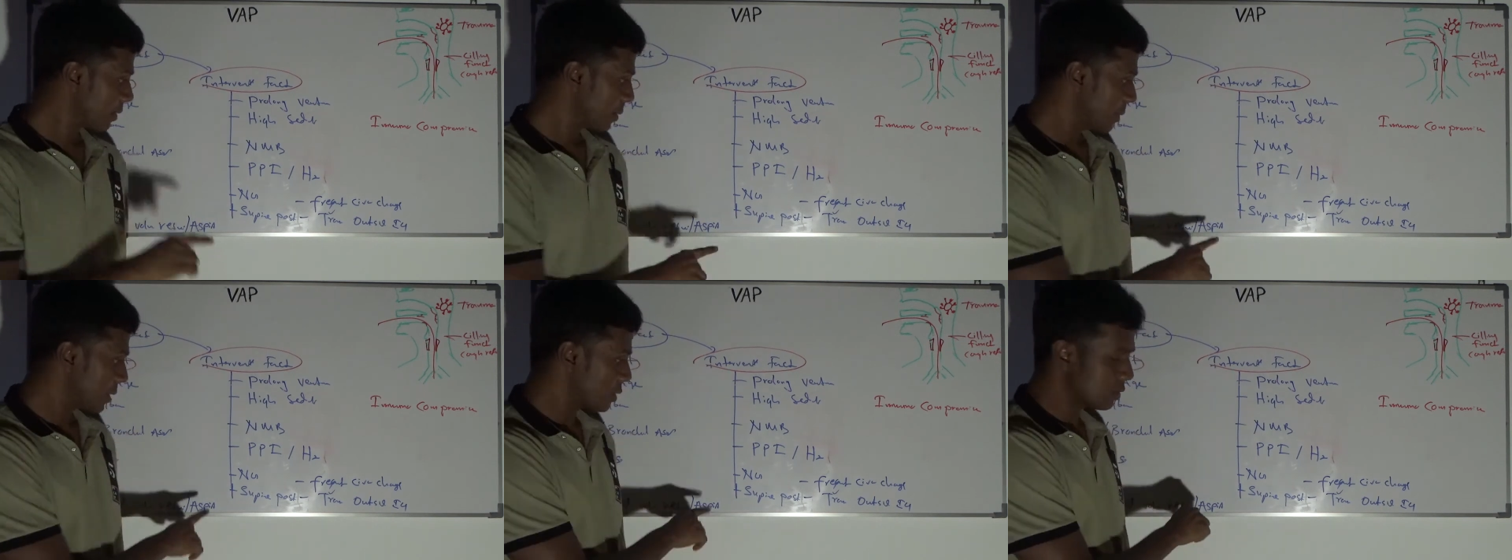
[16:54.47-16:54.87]

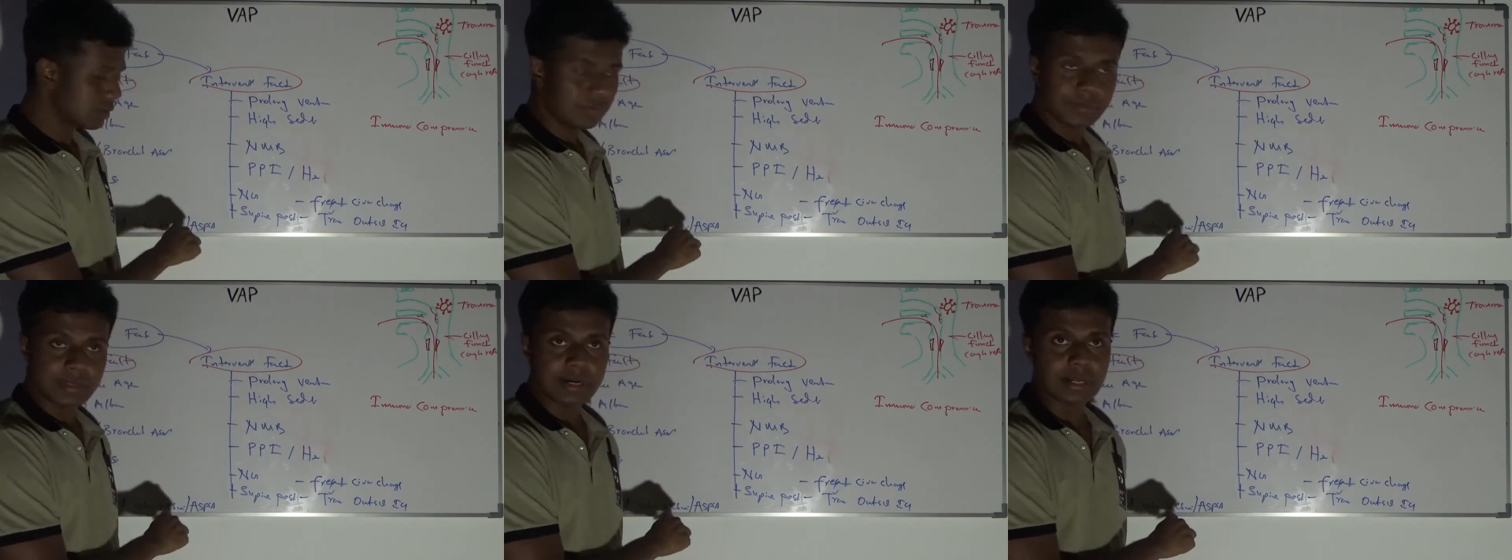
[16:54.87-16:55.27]
Because
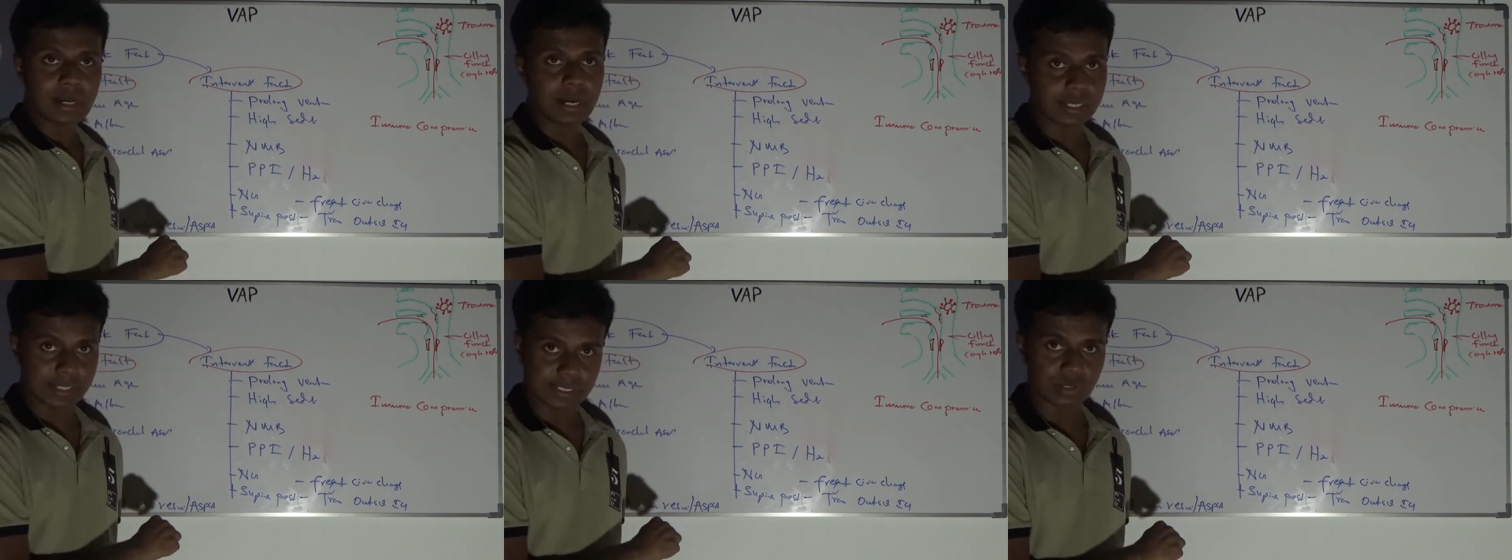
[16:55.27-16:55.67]
of that,
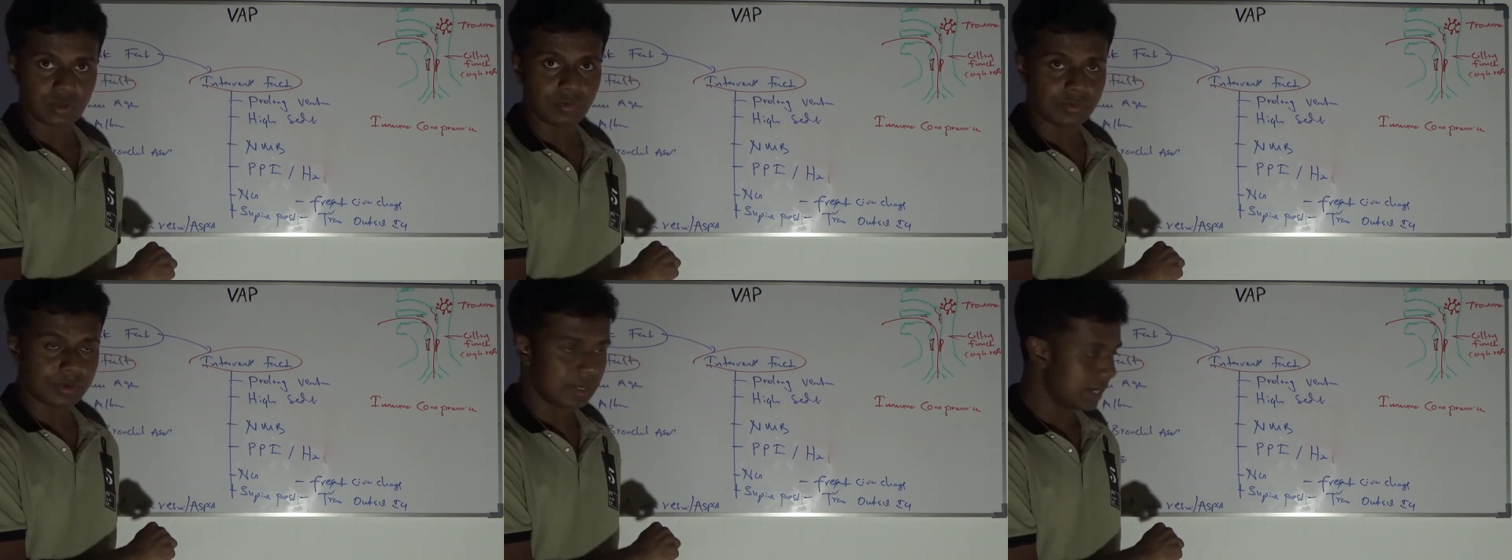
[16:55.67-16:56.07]
high risk
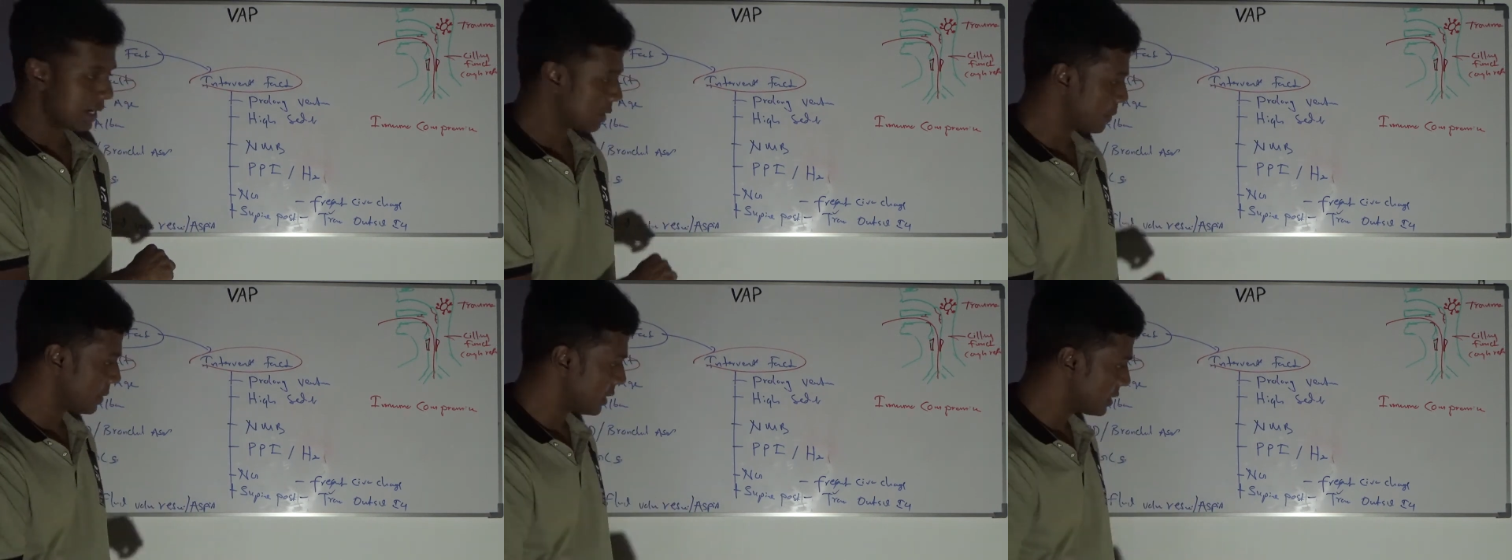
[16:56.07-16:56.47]
of
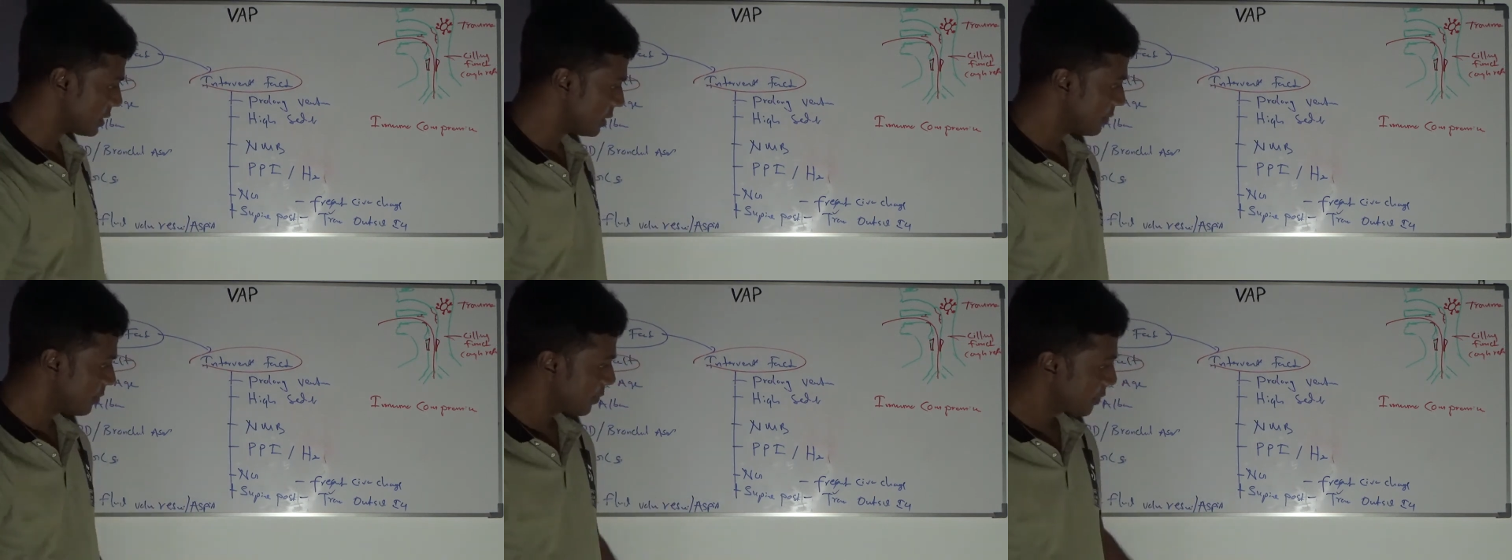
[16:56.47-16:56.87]
aspiration.